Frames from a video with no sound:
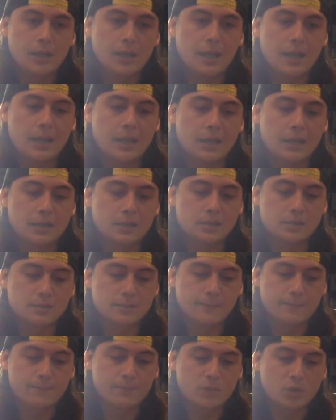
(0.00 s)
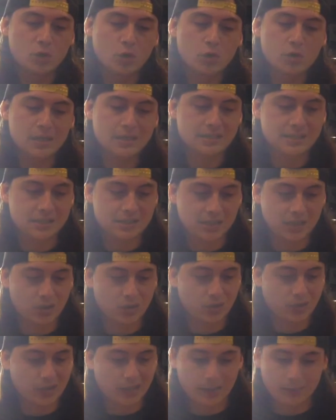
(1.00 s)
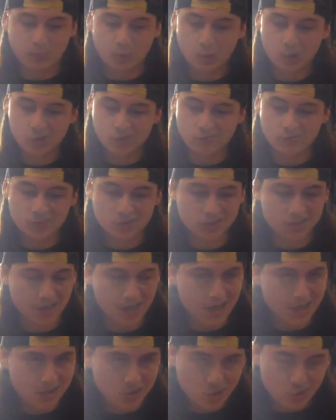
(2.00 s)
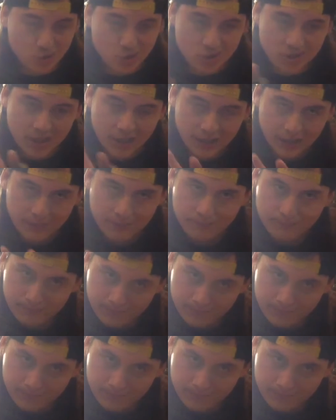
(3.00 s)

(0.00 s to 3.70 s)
and you don't necessarily like push from the sides, you just kind of